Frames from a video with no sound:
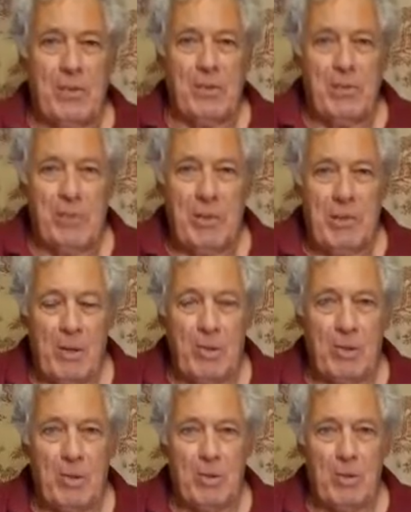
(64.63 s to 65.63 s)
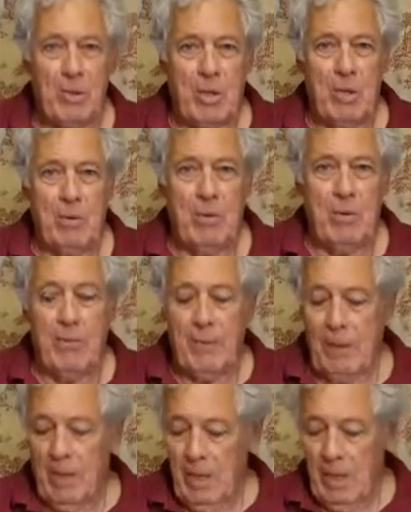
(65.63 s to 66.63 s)
for the remote control
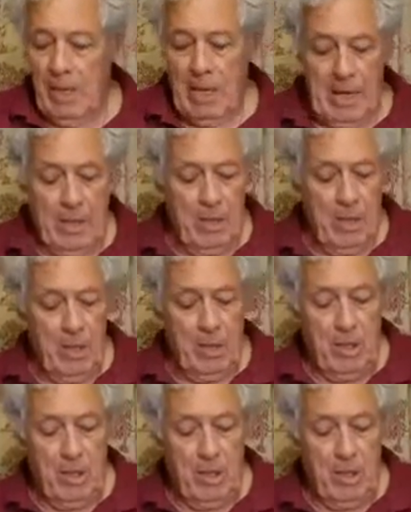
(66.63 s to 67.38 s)
and